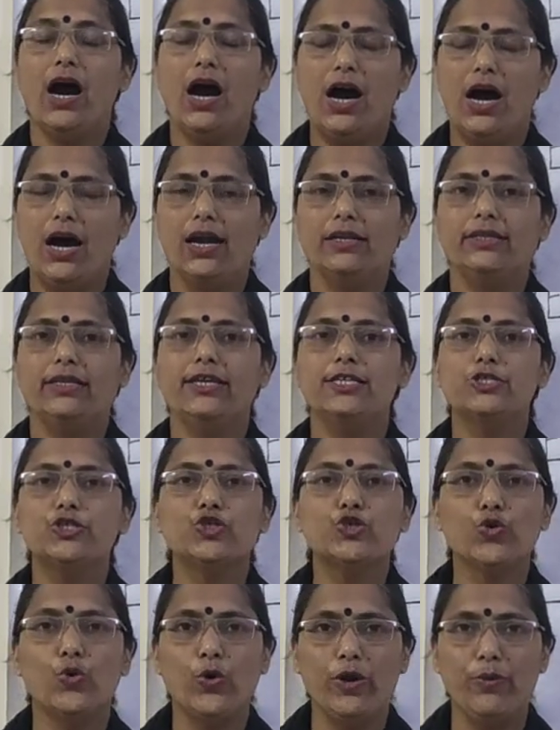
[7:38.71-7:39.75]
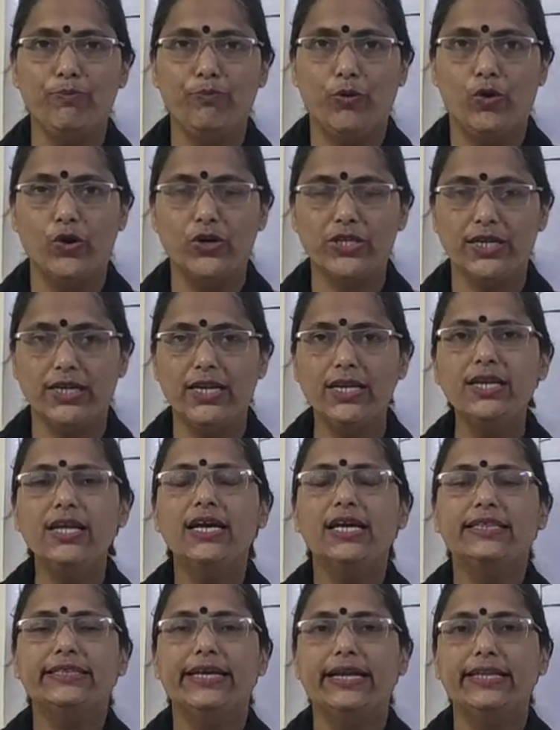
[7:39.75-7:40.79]
Are they so
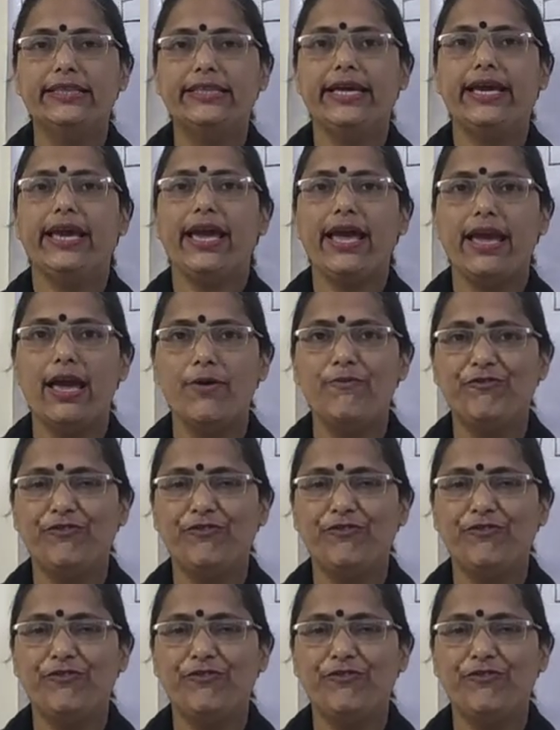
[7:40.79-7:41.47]
important that they